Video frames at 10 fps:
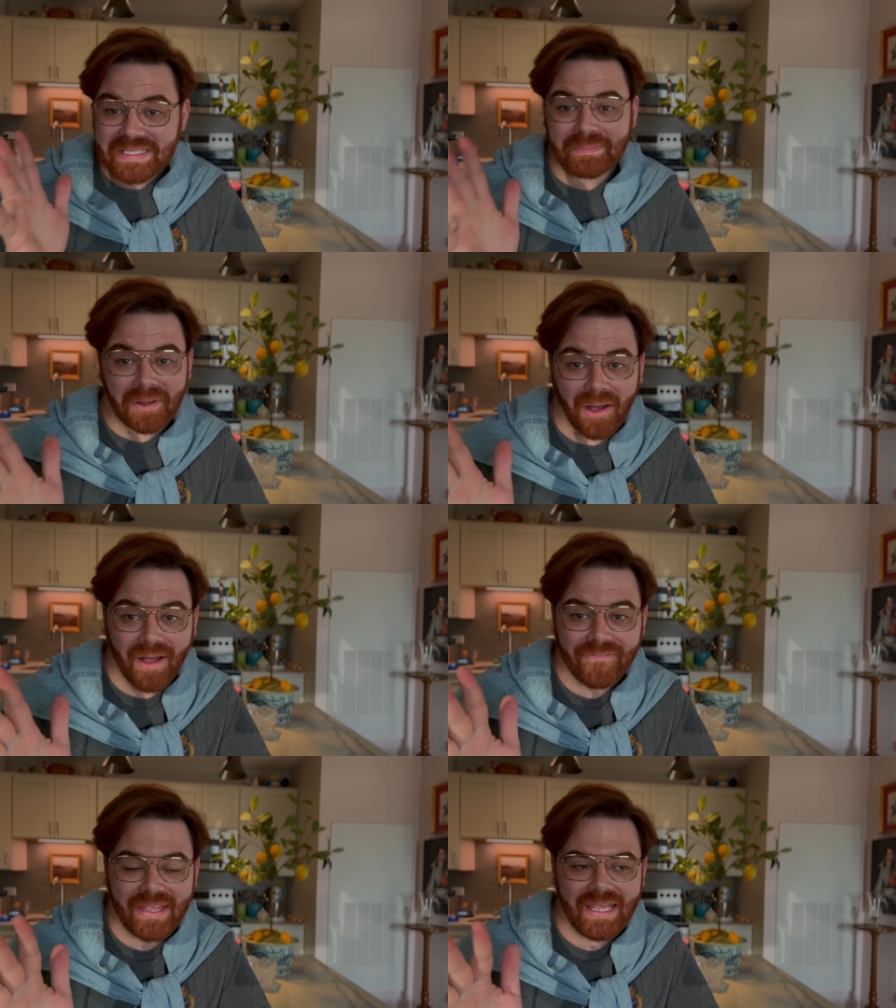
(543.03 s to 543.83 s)
some
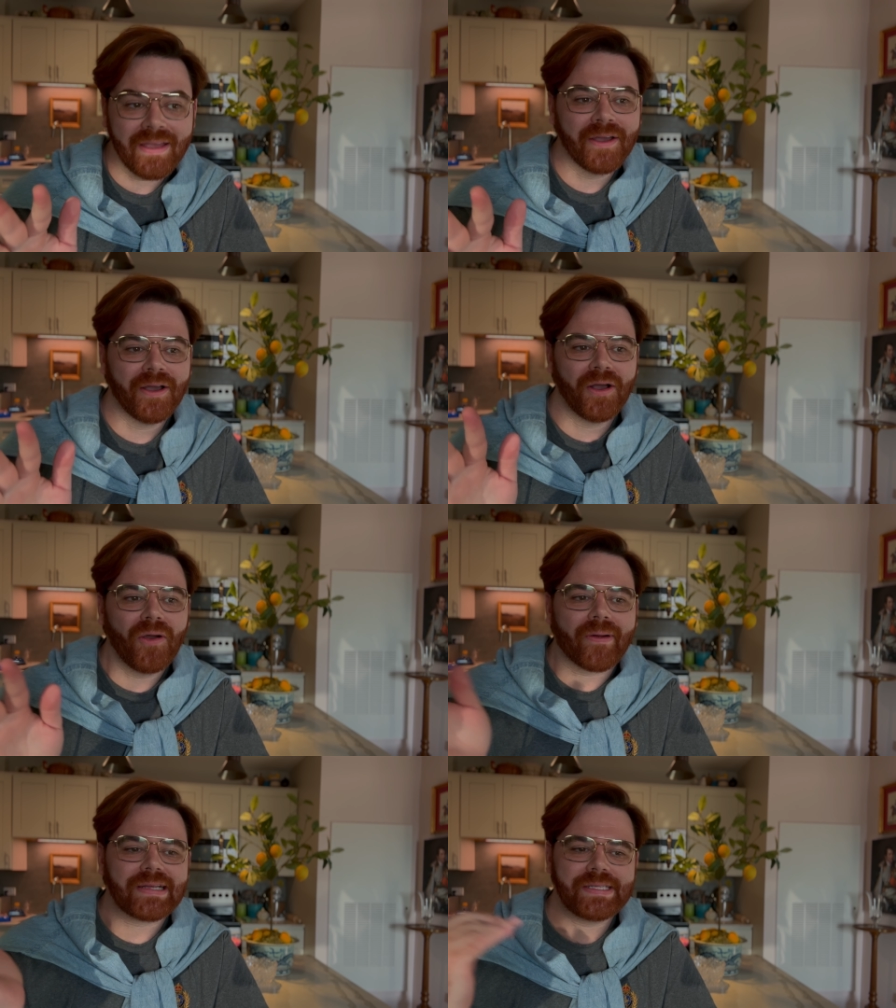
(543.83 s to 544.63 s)
coffee
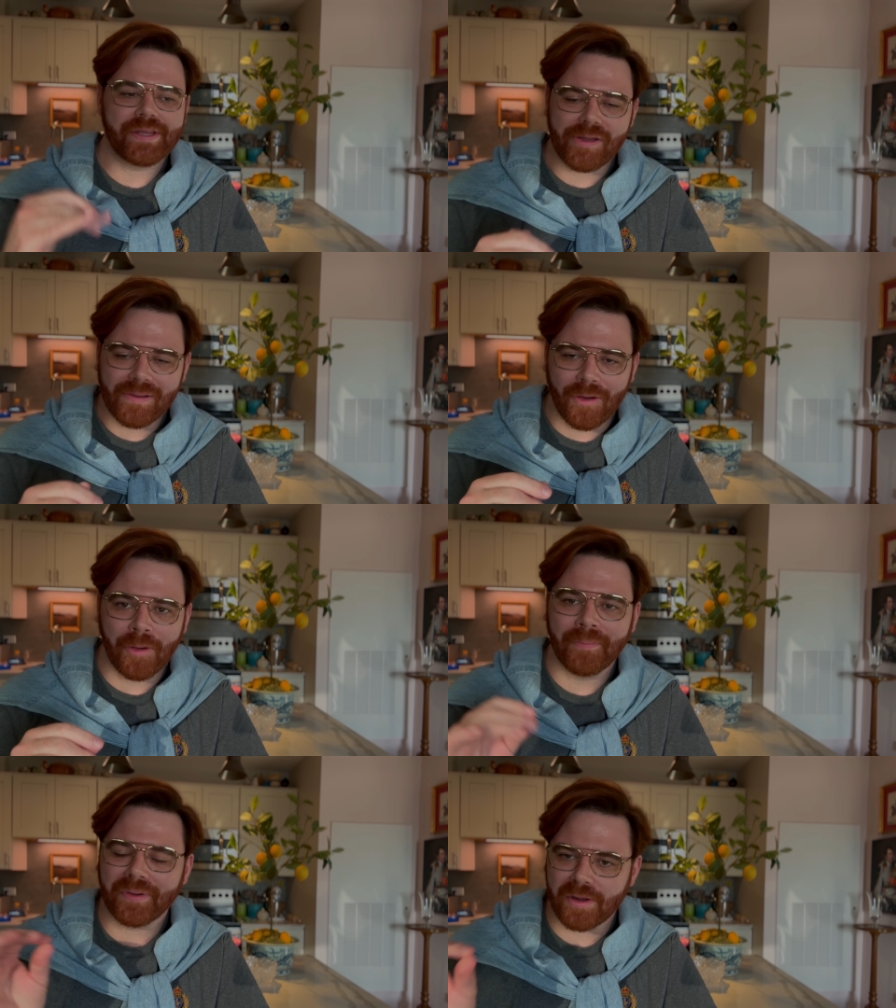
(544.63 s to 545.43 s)
or I just need to go
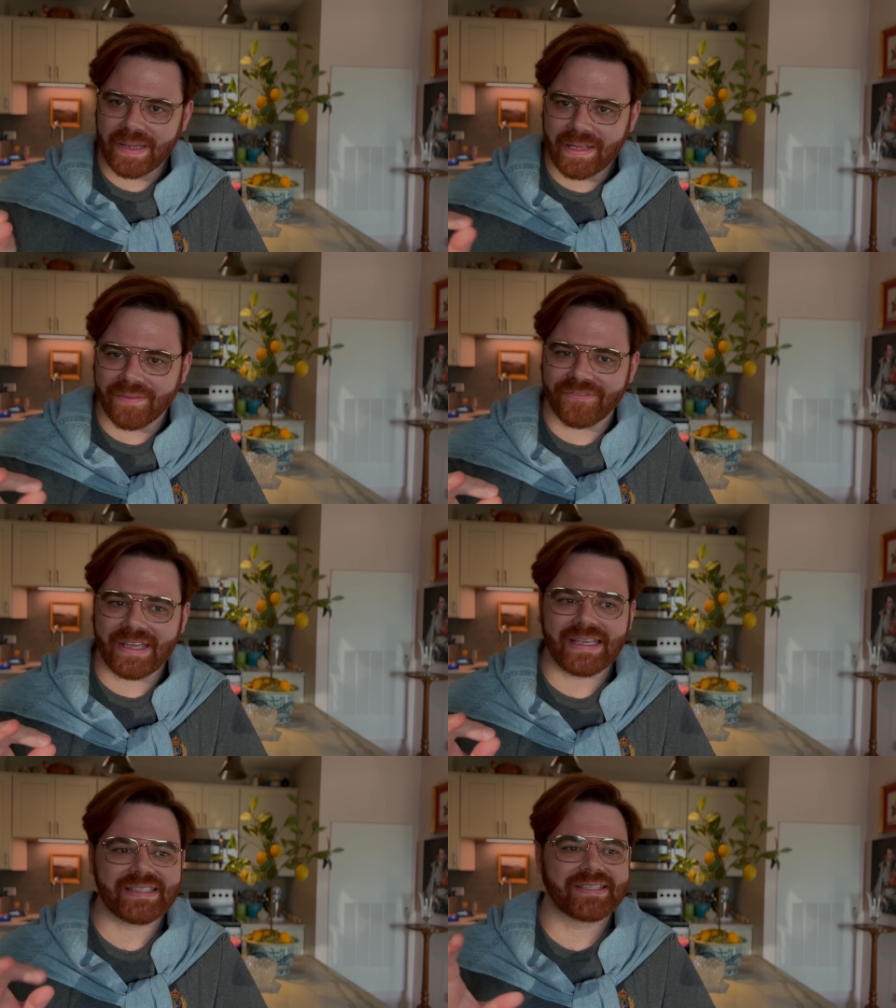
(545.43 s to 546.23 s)
home, put on my
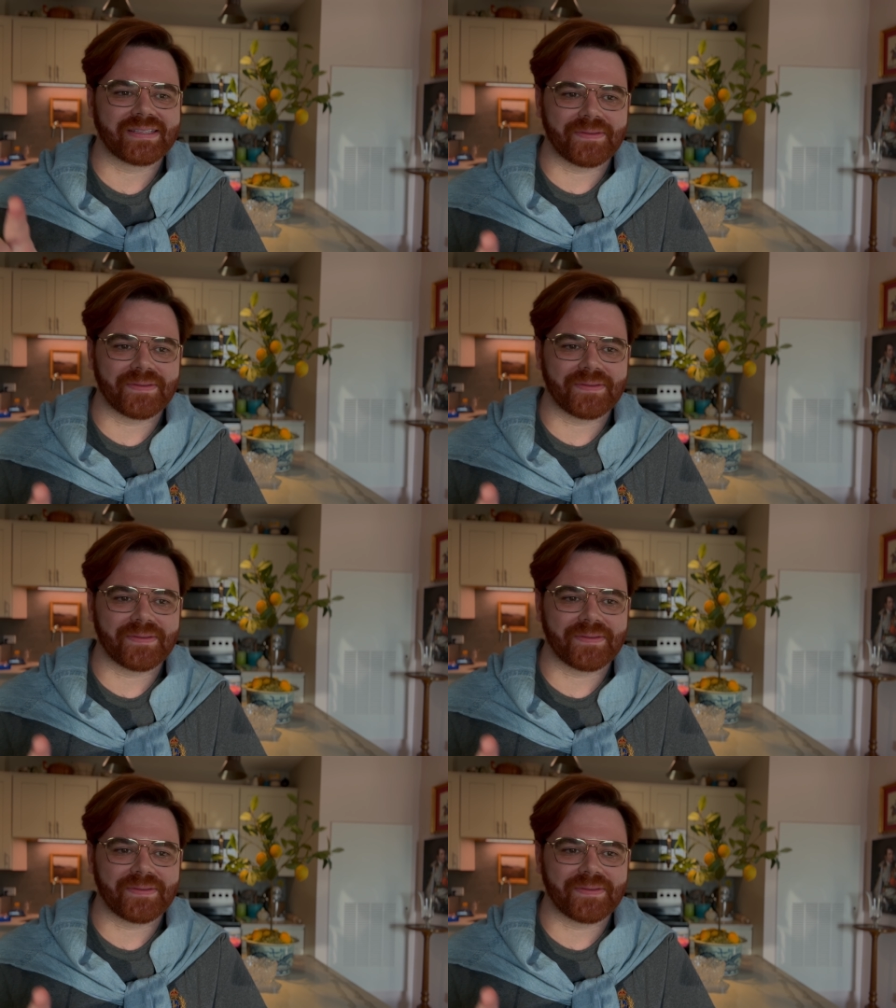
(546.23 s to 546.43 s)
comfies.